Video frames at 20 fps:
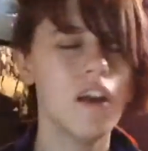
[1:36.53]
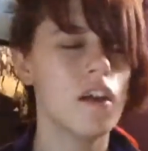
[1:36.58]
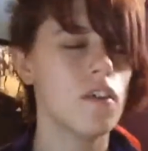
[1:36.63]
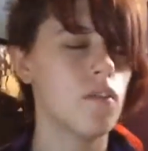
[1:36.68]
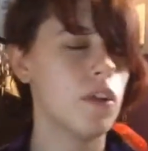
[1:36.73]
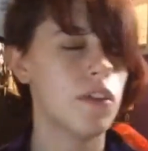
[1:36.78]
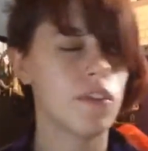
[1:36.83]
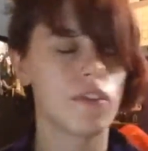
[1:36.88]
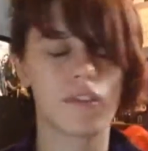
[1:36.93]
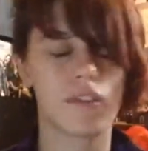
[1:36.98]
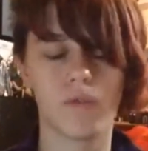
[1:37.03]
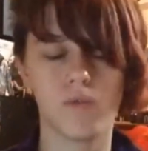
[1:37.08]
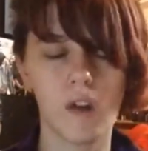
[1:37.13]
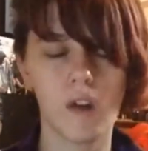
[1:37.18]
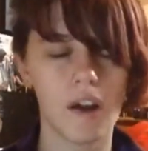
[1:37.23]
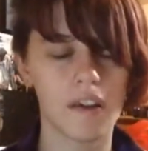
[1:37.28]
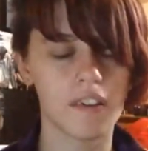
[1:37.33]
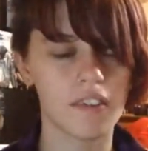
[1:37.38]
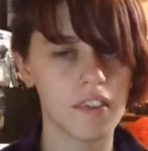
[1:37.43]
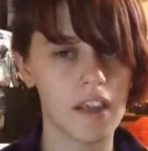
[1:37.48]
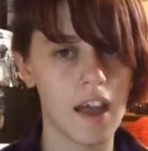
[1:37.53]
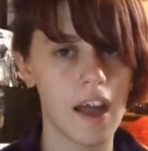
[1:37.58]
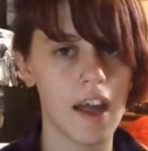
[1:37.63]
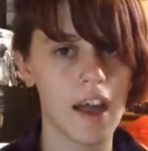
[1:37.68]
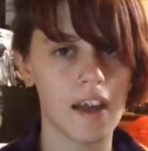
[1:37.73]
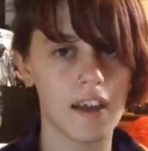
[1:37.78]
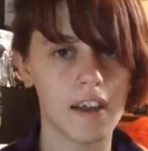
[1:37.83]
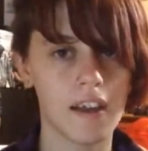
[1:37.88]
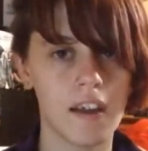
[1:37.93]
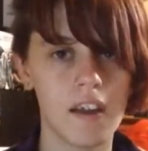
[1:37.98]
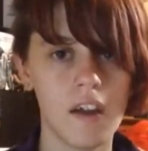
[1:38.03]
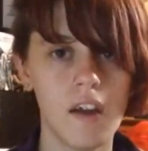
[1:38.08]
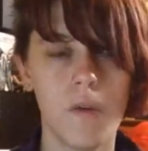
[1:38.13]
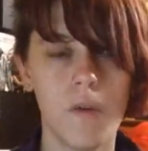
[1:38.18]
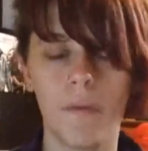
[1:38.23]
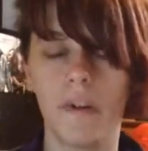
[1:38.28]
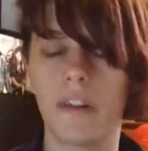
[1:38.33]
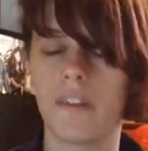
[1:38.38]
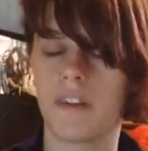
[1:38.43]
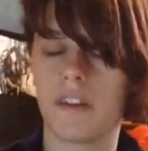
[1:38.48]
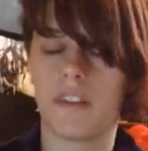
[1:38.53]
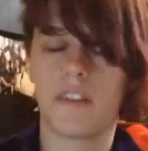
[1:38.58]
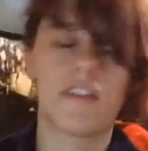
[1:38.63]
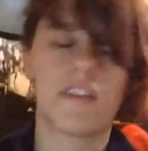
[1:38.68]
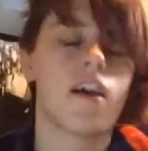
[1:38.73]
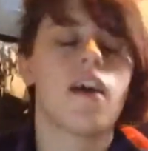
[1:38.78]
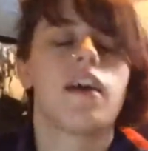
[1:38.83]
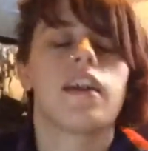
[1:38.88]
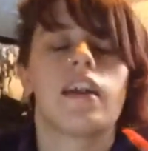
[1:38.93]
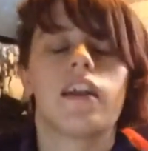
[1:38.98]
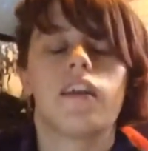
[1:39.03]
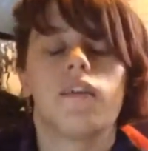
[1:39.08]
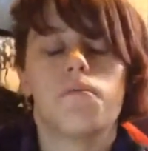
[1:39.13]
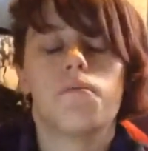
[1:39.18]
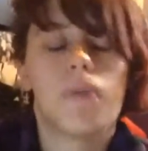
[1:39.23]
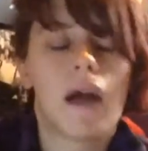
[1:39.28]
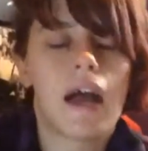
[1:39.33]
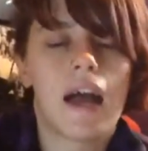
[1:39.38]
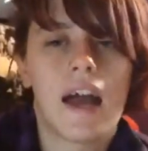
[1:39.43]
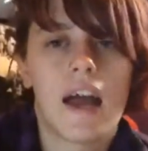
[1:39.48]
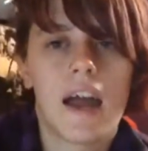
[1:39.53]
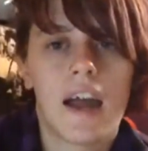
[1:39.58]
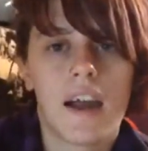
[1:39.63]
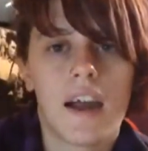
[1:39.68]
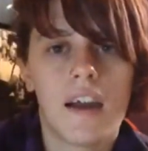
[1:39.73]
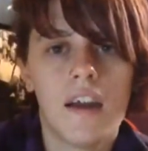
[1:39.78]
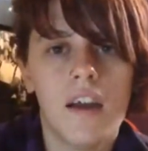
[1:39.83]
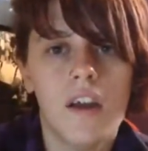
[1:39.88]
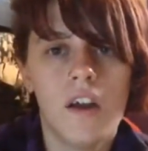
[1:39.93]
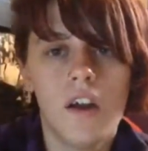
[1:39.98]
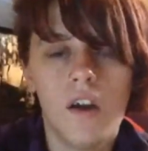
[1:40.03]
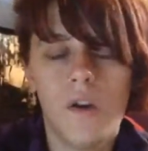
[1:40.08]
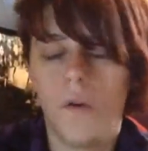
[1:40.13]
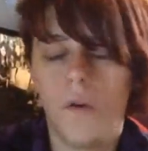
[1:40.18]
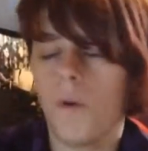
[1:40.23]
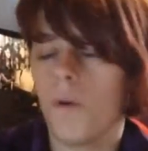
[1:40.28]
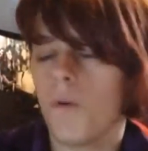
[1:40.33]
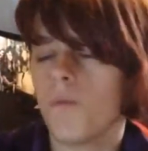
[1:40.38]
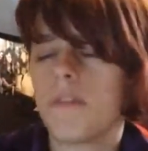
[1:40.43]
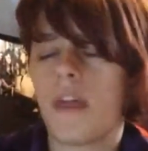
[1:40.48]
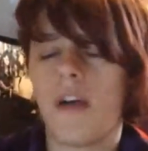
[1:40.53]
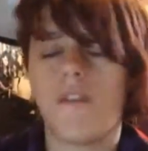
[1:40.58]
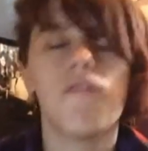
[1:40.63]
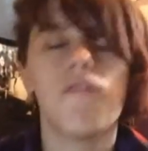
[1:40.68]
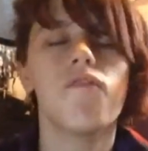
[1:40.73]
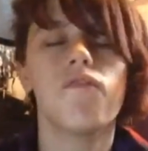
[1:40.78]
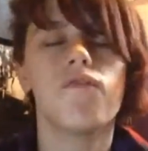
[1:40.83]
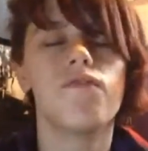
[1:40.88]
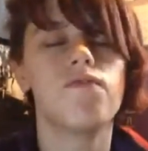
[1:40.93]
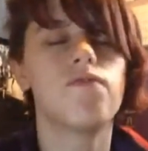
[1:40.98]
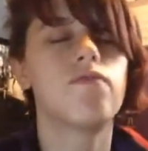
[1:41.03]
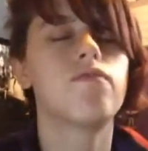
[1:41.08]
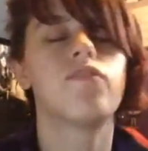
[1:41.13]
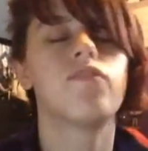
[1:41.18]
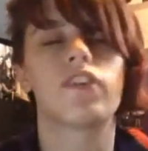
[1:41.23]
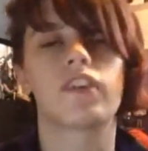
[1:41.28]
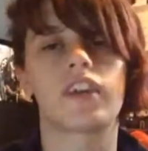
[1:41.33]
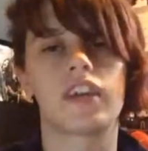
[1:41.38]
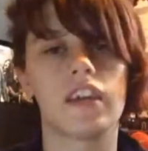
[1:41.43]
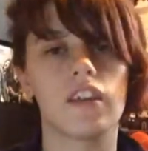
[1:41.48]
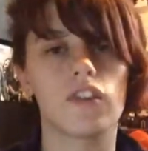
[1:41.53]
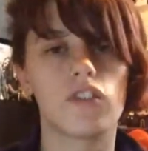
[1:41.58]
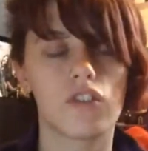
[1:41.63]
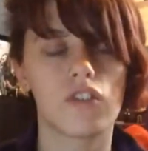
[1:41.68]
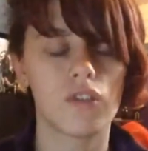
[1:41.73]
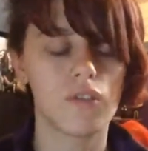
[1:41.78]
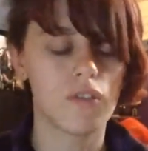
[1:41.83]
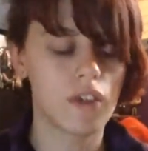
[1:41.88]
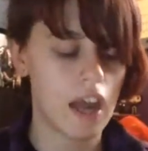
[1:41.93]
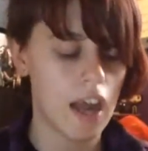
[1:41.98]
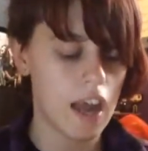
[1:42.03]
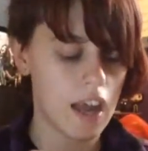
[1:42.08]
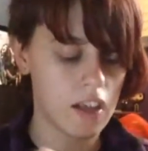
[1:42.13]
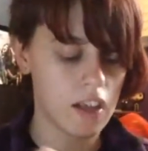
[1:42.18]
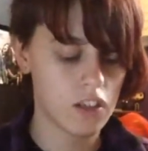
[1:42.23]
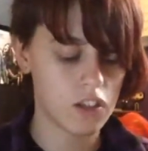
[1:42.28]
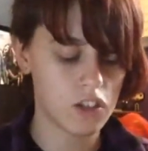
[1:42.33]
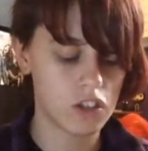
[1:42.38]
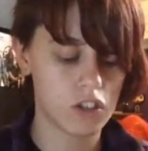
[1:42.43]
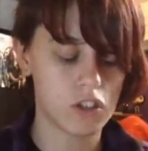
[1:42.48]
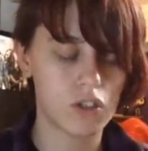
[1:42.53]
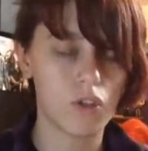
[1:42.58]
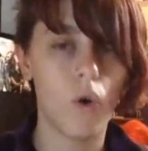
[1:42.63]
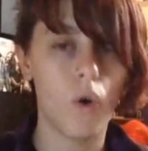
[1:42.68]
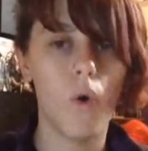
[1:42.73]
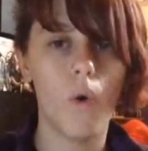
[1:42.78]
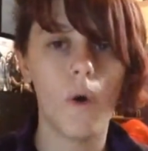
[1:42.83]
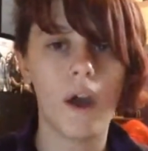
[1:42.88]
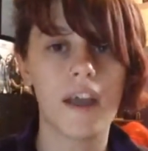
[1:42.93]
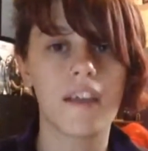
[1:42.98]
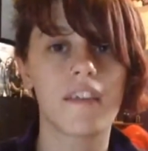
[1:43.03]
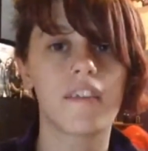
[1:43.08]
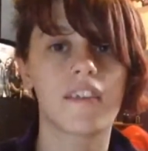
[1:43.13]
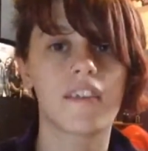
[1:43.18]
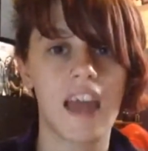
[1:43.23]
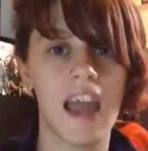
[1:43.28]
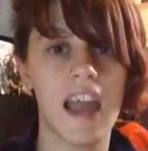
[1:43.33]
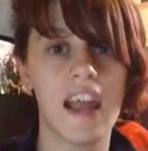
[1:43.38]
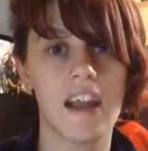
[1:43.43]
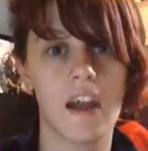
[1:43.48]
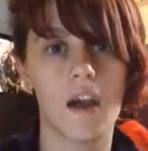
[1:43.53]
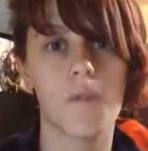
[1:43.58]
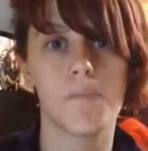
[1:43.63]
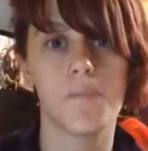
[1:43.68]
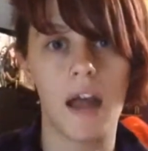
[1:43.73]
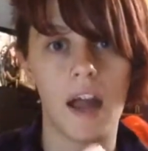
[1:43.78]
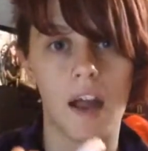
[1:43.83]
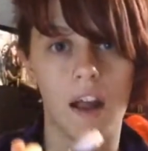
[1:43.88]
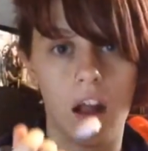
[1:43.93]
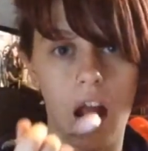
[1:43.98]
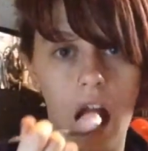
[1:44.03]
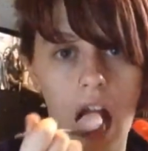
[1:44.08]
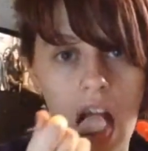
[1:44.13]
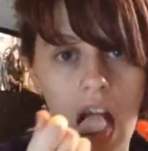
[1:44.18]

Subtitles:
Whether it's a rucksack, whether it's a tiny little bag, or a fucking suitcase, just always take a bag.